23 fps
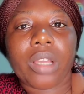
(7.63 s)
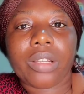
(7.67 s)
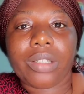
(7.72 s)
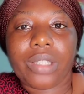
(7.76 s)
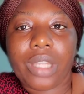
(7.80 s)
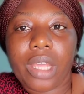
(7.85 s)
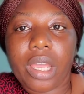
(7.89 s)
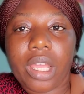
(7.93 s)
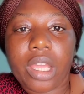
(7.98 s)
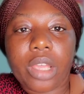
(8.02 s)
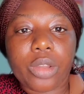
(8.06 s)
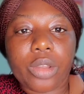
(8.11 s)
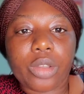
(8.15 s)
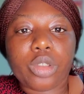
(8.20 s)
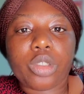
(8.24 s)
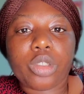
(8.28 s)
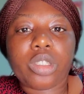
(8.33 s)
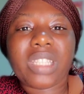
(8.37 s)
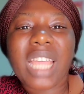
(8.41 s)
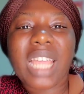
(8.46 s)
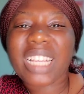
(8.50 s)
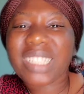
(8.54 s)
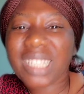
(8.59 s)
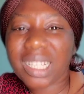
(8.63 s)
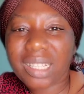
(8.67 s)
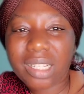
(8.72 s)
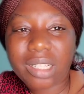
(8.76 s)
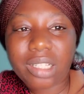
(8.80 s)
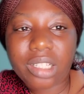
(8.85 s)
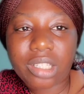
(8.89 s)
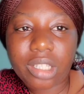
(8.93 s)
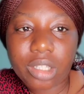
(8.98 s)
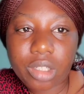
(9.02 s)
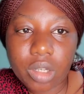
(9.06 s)
they take
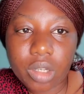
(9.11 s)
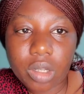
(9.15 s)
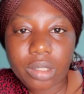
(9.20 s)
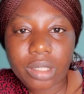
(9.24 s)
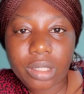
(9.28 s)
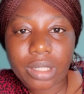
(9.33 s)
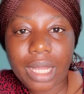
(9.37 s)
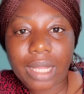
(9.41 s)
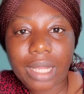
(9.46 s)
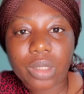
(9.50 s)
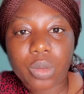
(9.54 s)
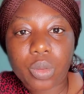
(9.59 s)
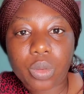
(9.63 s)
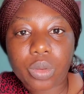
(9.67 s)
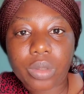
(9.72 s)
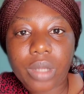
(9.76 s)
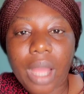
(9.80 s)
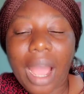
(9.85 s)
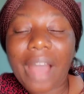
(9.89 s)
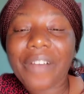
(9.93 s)
certain decisions that would